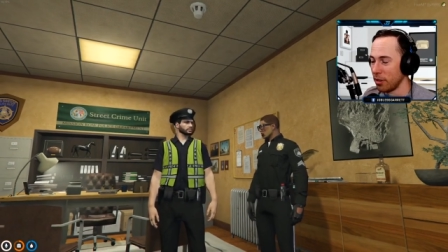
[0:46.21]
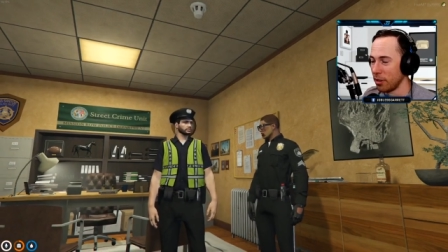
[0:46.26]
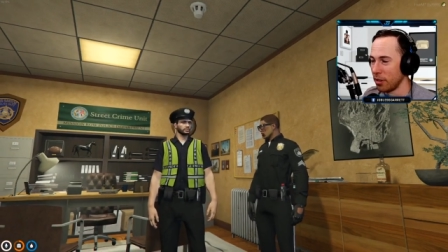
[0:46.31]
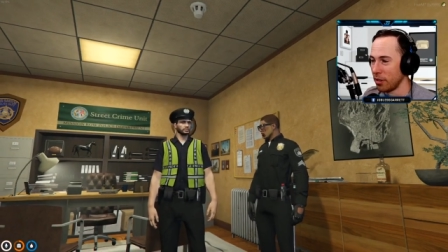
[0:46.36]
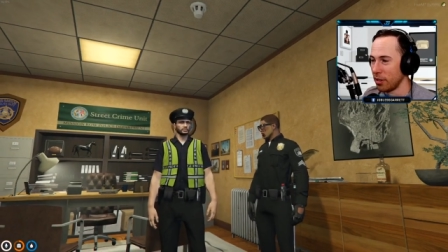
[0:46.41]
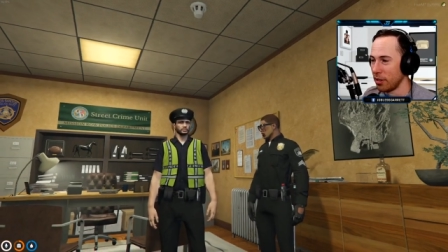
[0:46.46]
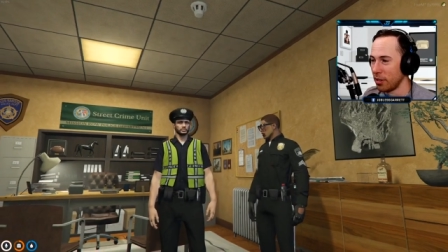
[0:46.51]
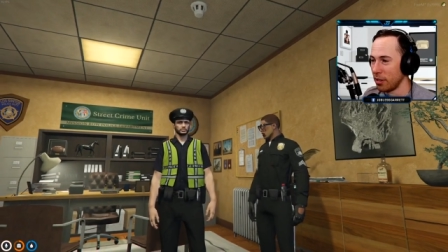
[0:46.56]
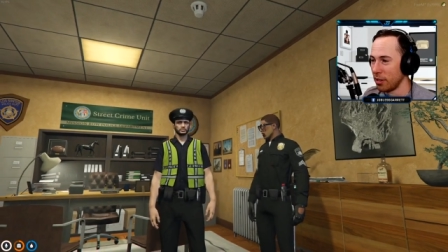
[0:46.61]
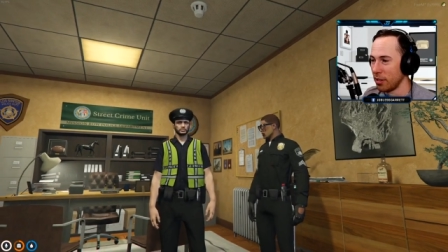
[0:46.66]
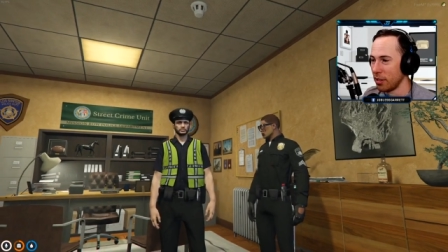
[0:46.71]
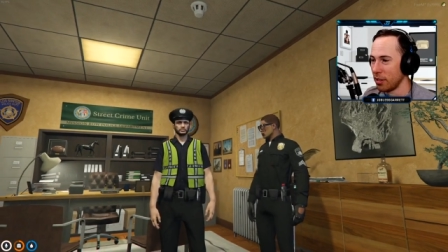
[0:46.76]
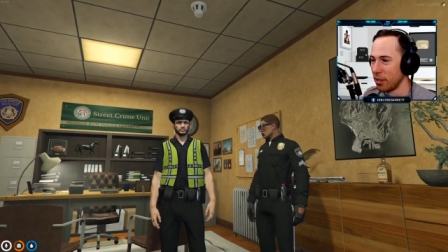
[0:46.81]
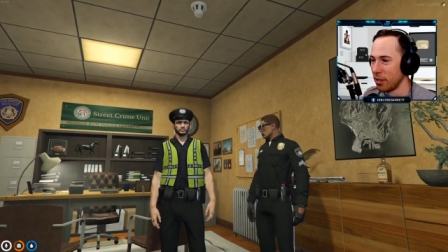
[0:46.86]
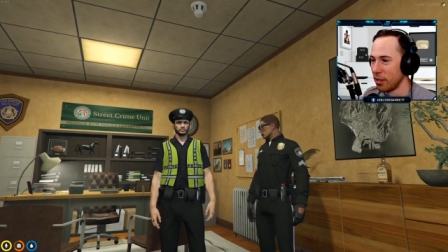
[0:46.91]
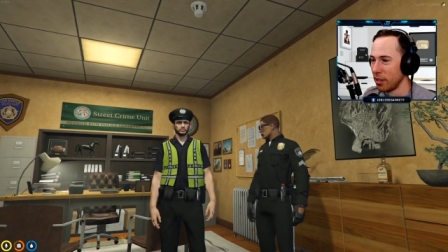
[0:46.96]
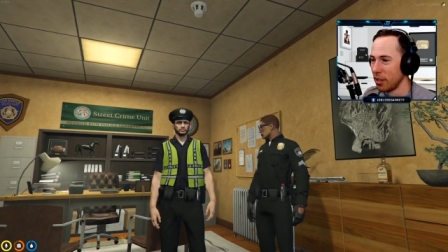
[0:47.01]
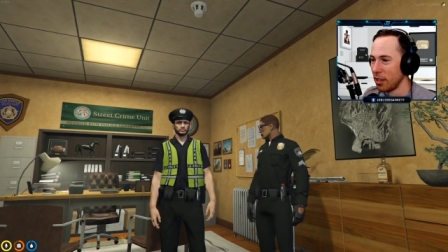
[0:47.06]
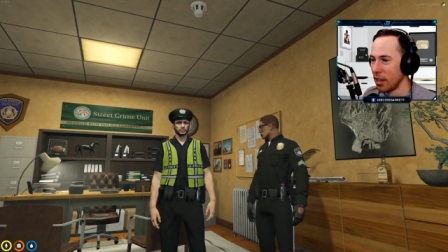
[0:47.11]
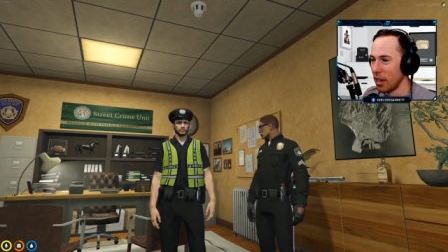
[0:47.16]
Jesus.
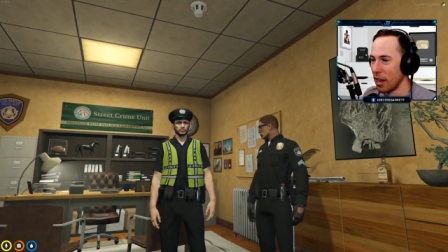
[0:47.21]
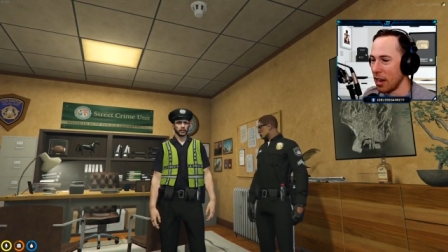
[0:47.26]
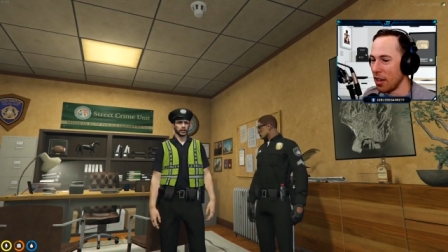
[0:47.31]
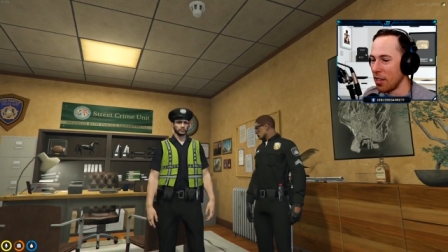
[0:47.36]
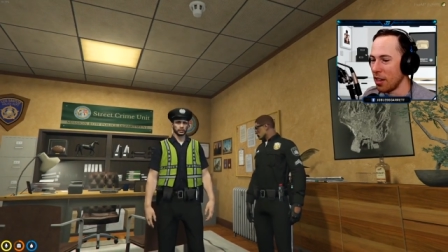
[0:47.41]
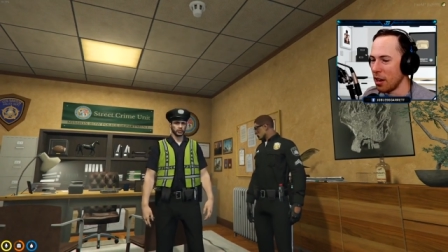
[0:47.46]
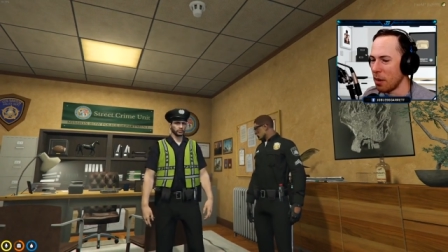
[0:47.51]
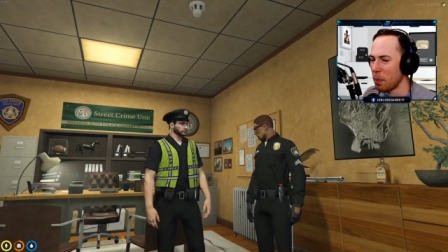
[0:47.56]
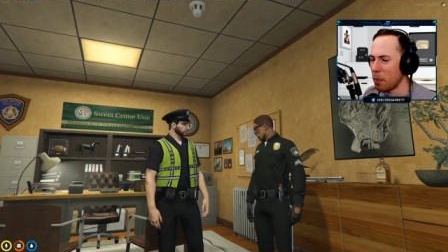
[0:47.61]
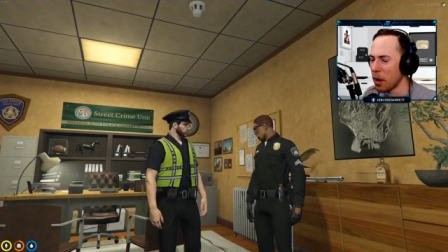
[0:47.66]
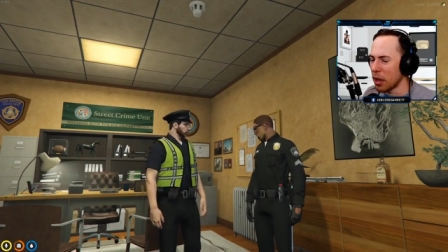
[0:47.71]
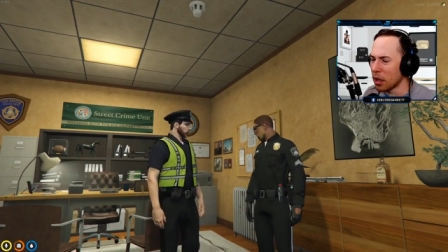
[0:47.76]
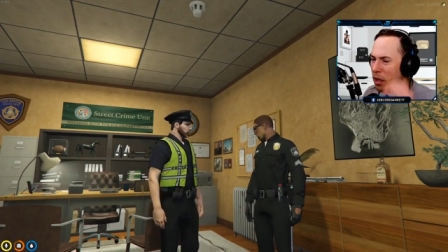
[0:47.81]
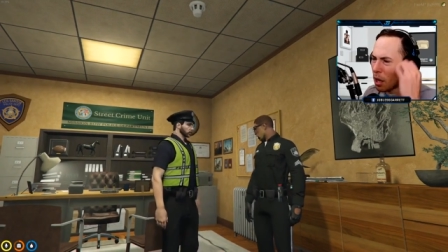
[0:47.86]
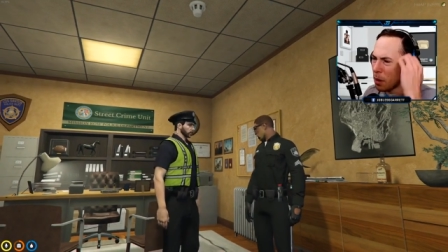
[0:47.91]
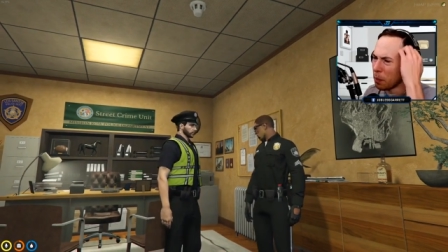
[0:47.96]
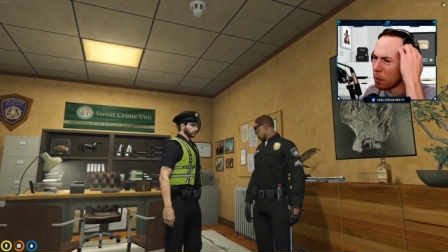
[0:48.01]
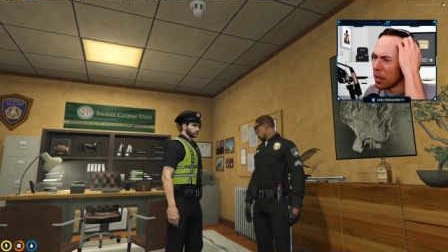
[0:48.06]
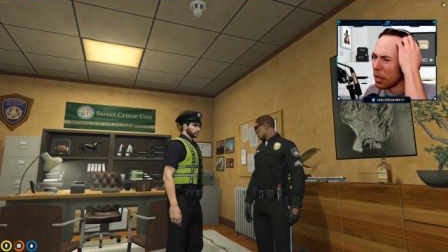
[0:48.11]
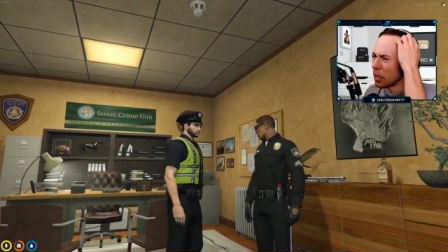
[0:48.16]
Yeah, and then it picked
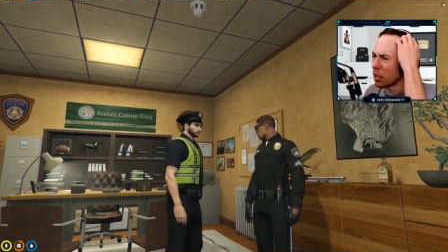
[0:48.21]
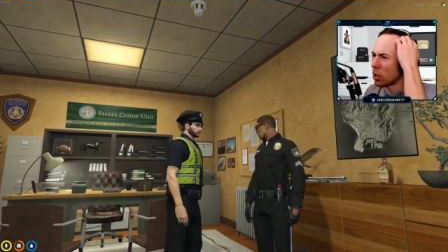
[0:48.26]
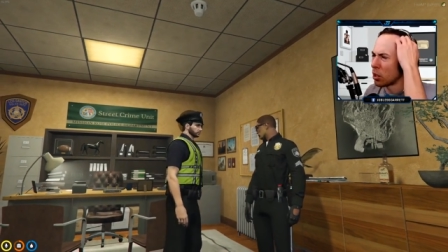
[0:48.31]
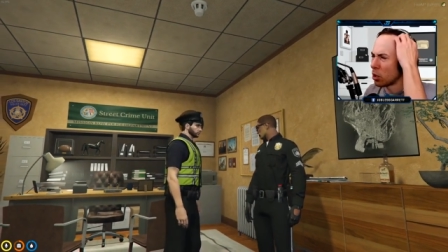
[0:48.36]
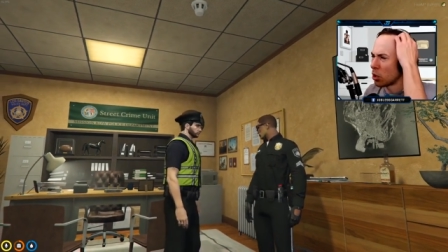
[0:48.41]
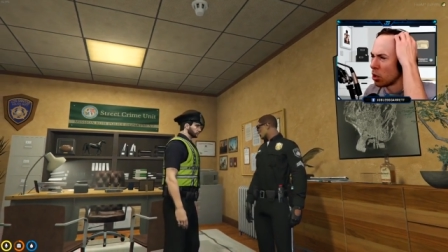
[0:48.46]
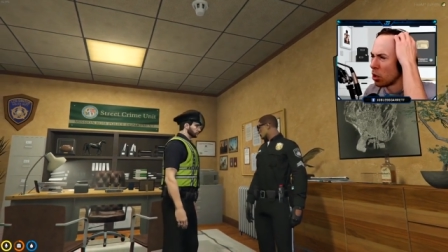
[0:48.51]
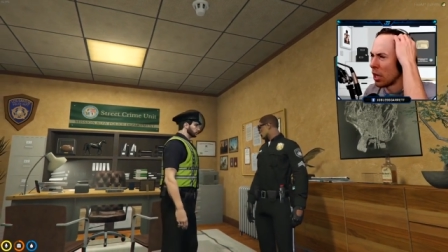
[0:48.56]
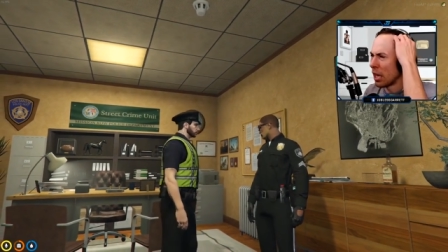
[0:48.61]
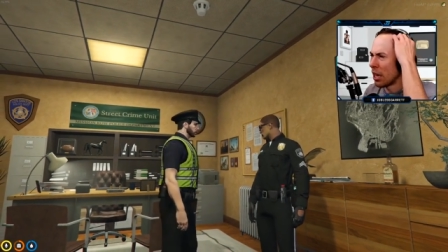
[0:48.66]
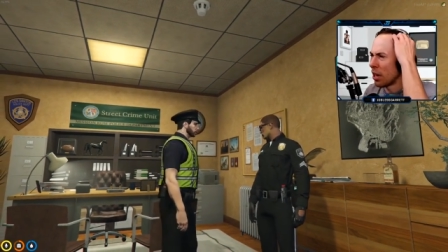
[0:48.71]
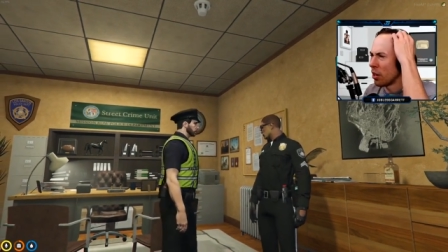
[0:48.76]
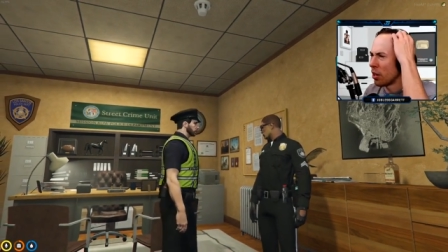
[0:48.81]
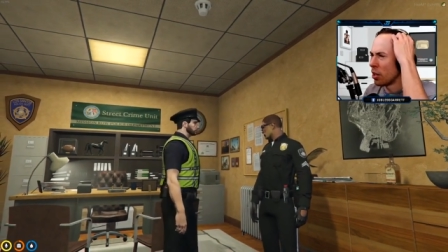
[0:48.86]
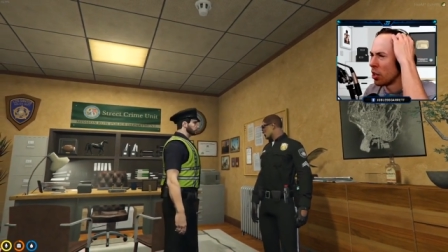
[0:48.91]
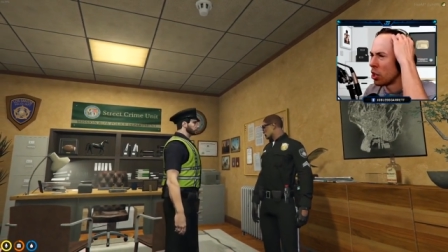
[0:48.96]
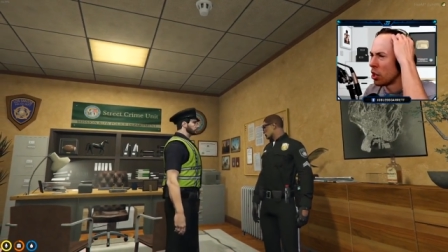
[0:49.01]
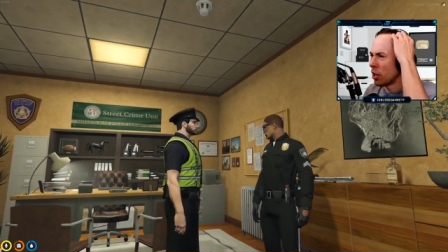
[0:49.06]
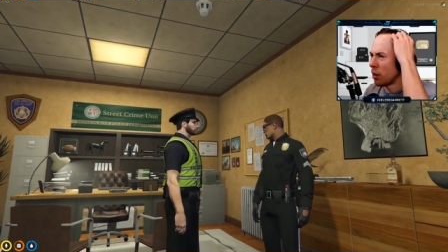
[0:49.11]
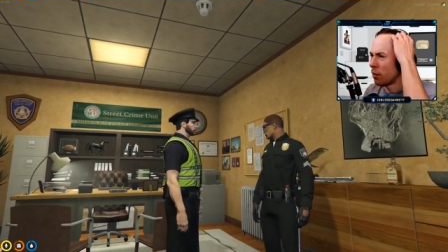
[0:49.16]
up like later in
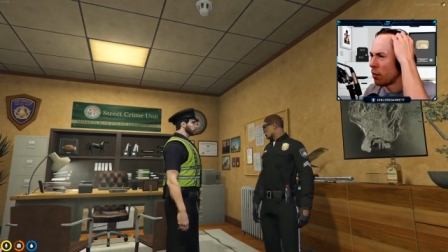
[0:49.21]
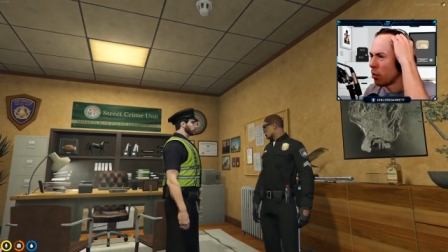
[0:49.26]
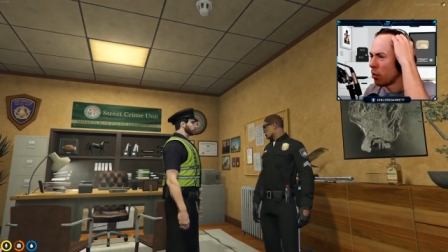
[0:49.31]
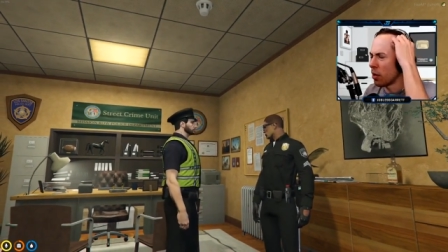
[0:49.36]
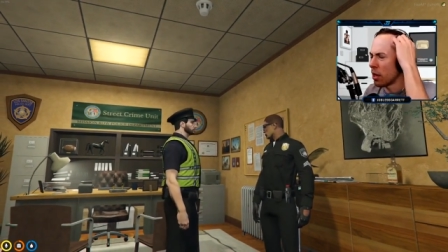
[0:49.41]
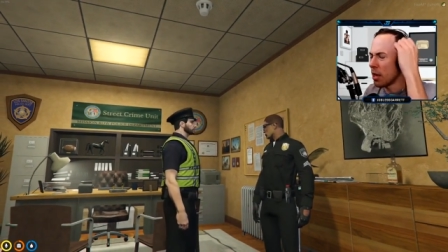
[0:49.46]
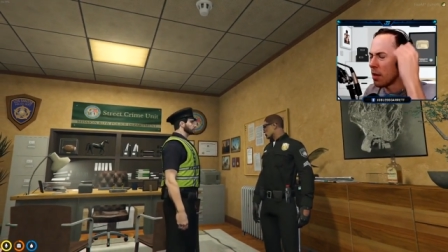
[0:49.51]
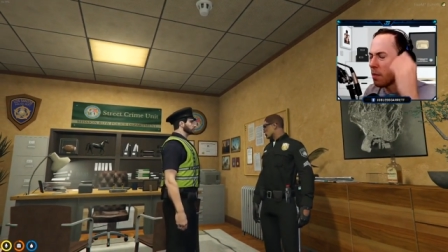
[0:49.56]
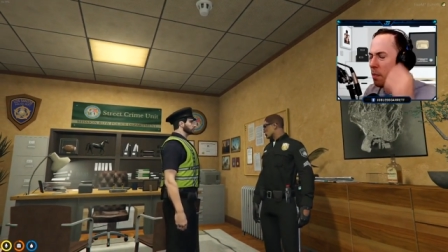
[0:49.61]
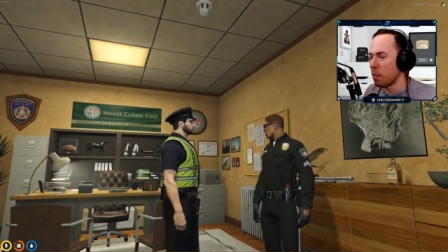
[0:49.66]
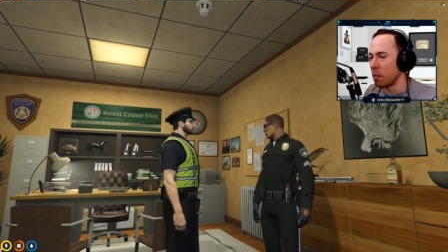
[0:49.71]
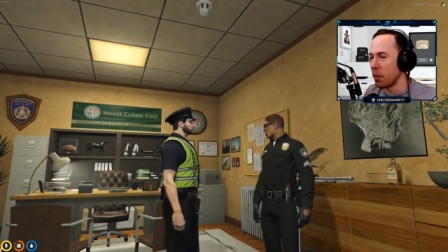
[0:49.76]
the shift three,